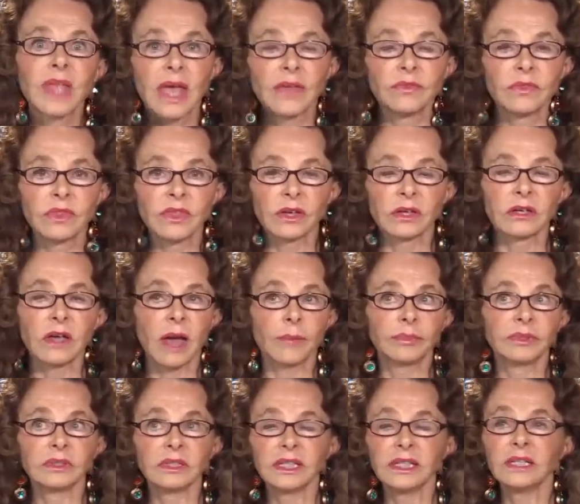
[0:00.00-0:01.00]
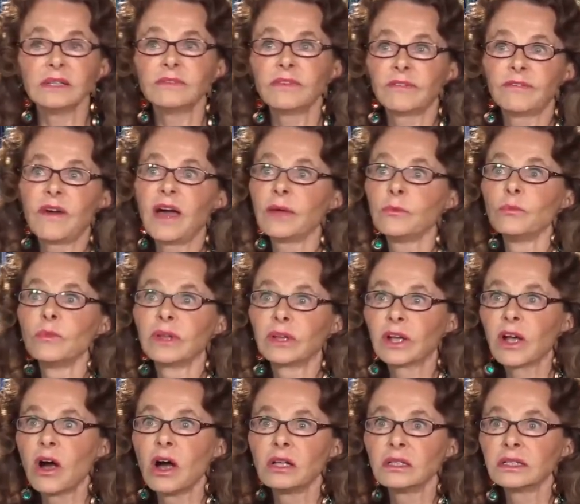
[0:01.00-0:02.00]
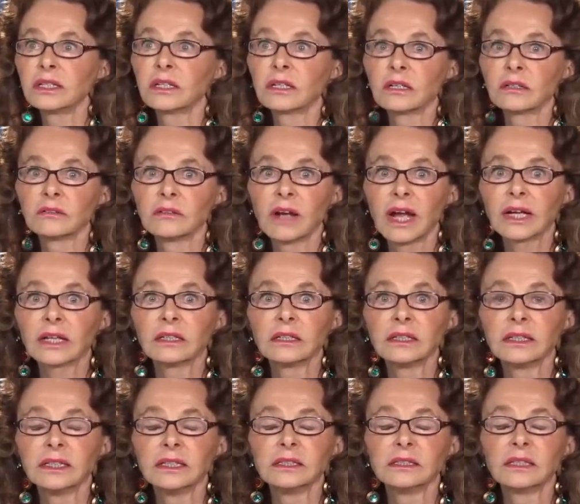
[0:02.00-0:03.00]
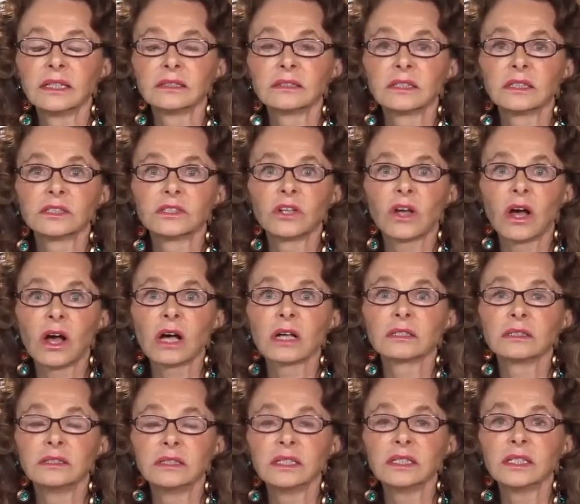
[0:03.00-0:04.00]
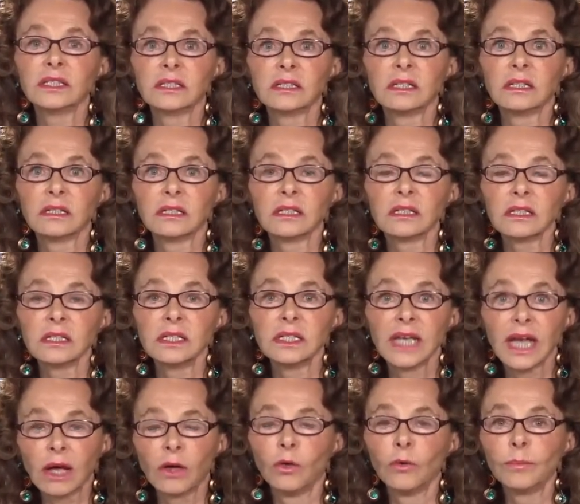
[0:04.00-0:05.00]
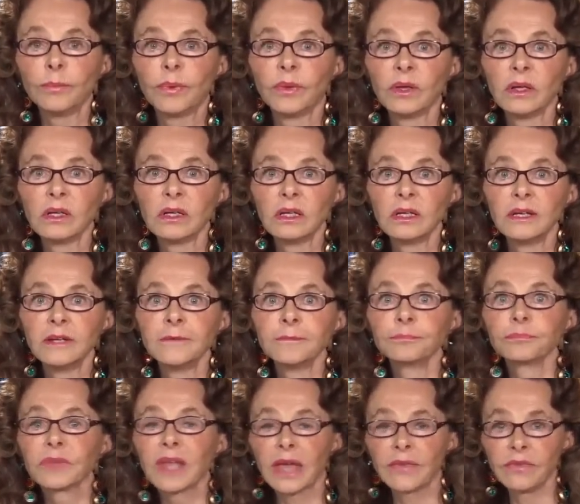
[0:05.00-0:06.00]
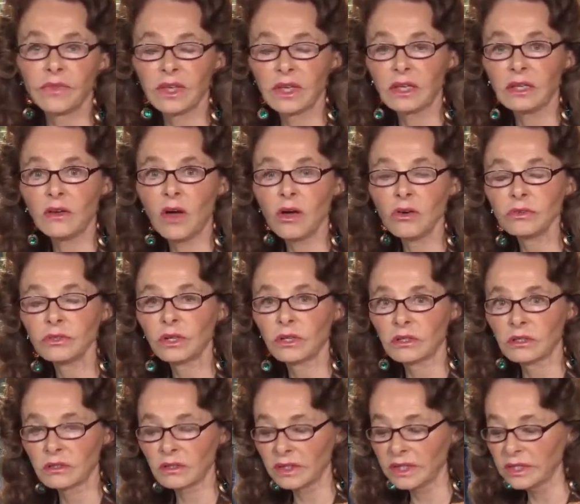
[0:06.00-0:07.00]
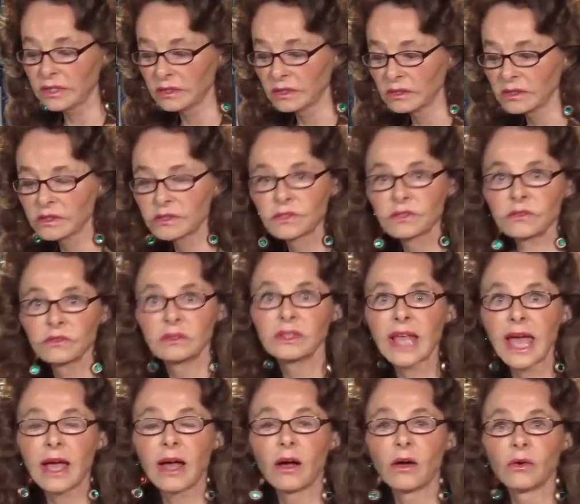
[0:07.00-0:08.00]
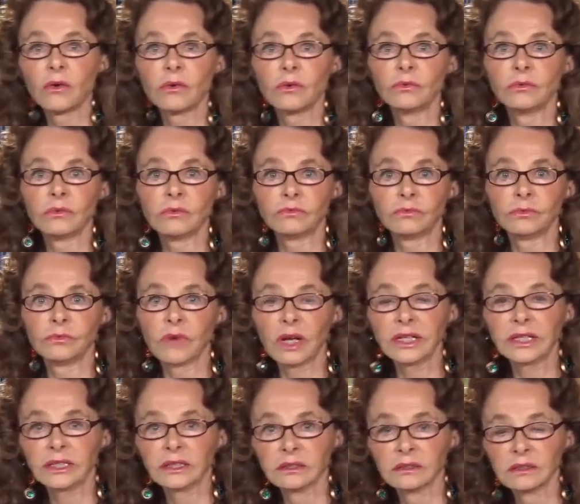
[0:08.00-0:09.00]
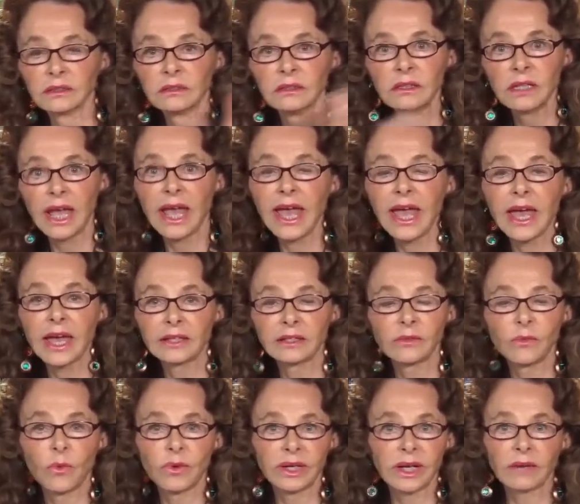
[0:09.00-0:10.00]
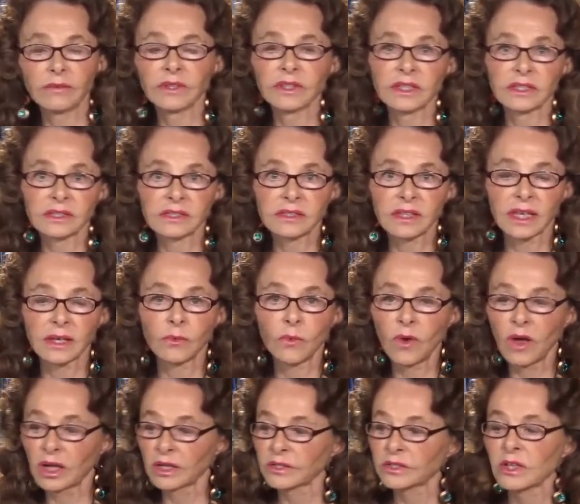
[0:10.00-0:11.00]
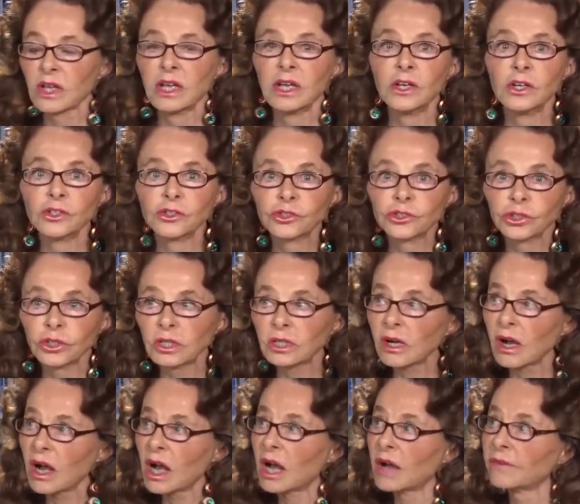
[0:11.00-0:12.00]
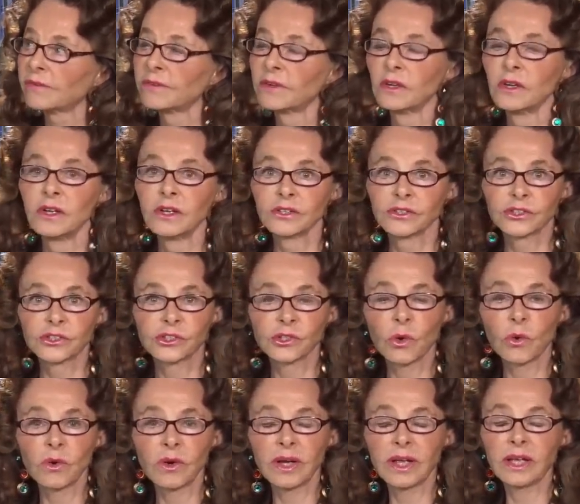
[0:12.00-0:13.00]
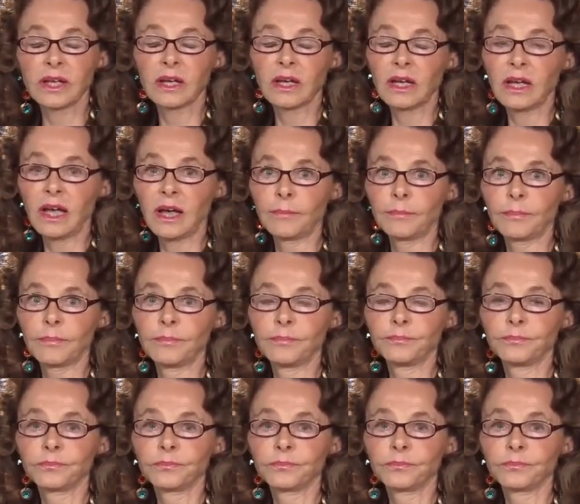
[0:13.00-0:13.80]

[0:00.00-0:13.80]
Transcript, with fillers: And the, I believe, if I'm recalling correctly, that the dog did yelp. And the owner is now running, and whatever this thing was took off, soaring up